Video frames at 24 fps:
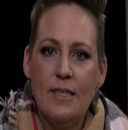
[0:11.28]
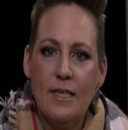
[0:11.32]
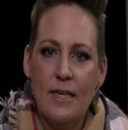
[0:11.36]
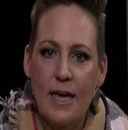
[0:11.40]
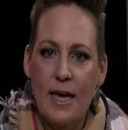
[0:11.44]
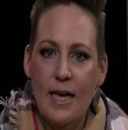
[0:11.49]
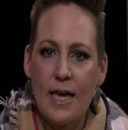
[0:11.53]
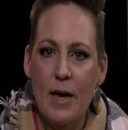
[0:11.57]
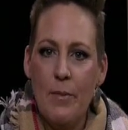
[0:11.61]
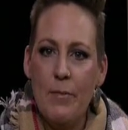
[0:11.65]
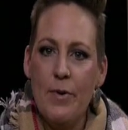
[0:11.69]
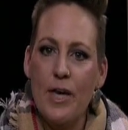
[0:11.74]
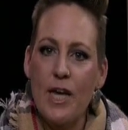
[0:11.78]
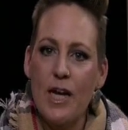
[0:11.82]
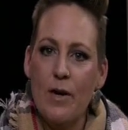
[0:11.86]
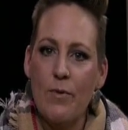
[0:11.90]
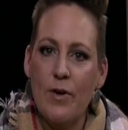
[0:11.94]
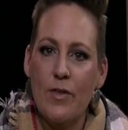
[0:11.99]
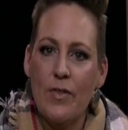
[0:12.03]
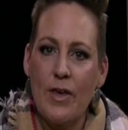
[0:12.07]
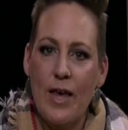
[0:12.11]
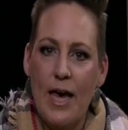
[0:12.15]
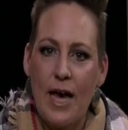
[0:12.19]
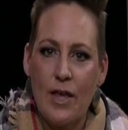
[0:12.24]
Today I'm here
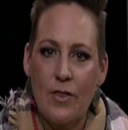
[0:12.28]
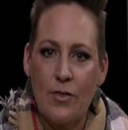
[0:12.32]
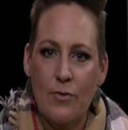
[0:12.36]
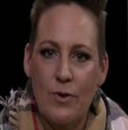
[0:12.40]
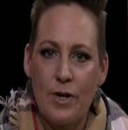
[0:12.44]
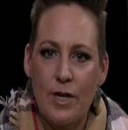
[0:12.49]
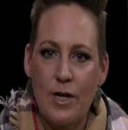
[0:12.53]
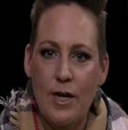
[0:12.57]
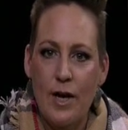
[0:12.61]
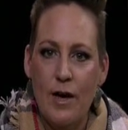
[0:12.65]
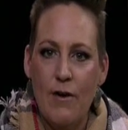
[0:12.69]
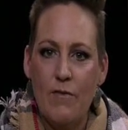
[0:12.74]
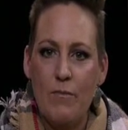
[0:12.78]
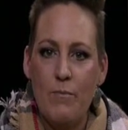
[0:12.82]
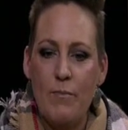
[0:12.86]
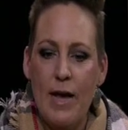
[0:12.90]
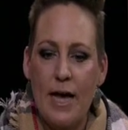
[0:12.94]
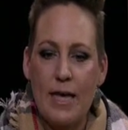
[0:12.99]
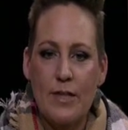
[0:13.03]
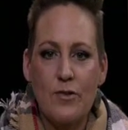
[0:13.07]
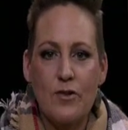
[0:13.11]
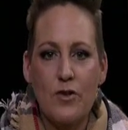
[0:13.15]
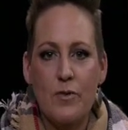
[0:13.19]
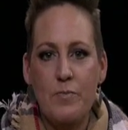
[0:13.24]
with Catherine of
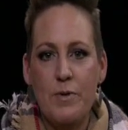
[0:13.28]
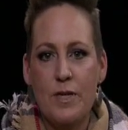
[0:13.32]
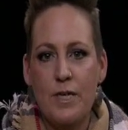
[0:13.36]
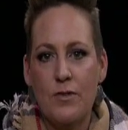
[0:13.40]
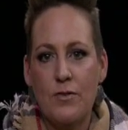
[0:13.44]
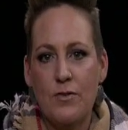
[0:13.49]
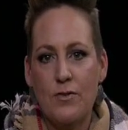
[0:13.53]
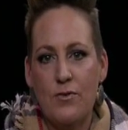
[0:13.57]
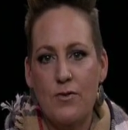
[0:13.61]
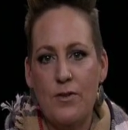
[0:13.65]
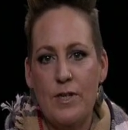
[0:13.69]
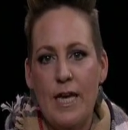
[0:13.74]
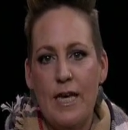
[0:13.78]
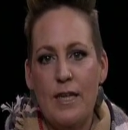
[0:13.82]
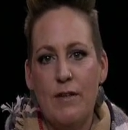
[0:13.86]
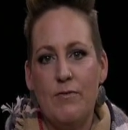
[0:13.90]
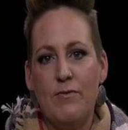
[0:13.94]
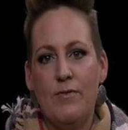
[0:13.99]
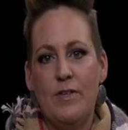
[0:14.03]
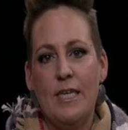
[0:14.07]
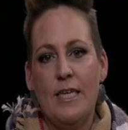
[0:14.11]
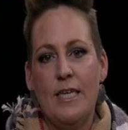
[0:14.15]
Masterpiece Creative